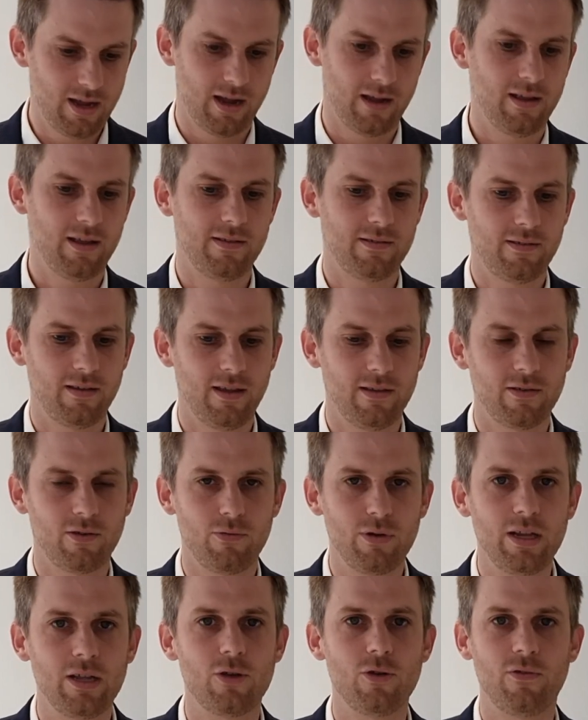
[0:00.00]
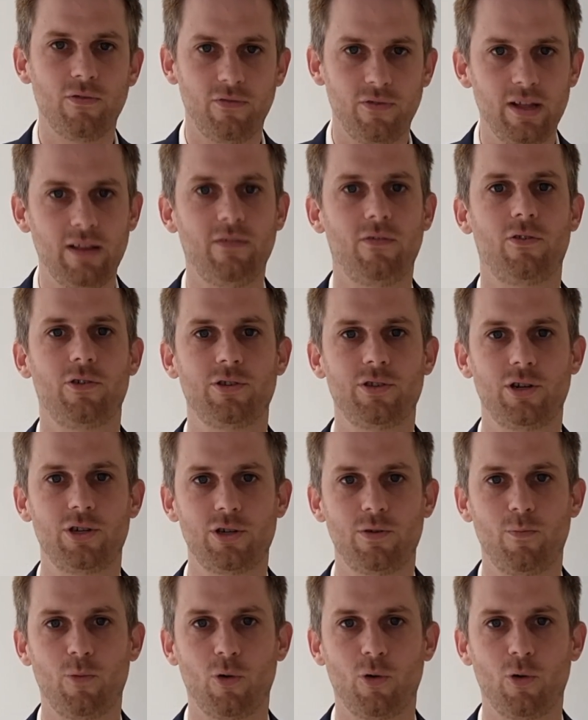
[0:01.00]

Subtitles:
is a really good fit for such a